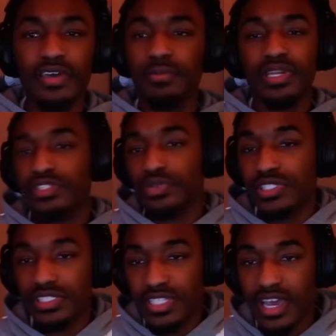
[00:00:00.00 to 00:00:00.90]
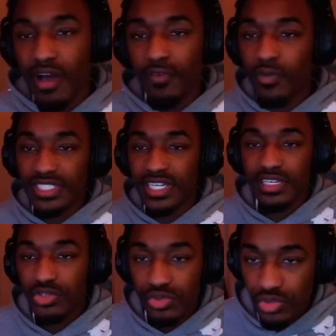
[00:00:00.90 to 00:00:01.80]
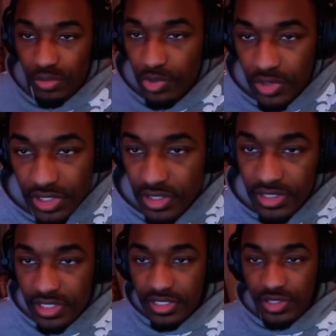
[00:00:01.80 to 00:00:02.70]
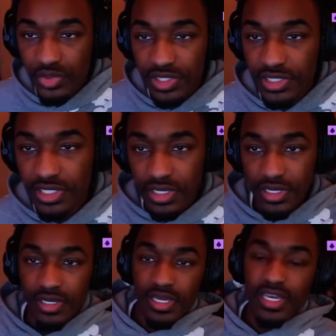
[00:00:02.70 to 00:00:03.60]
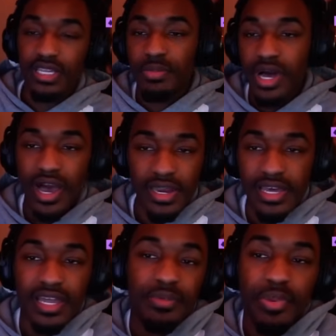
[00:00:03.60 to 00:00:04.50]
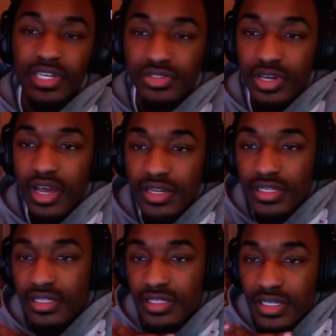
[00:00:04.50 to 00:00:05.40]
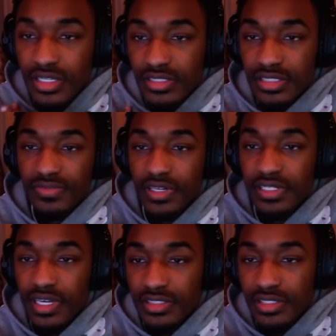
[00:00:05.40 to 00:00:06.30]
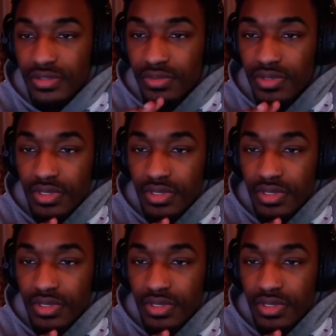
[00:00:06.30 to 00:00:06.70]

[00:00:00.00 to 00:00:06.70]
but Twitch chat, I've always taken YouTube more seriously than Twitch, and then behind that like Patreon and other stuff like that. So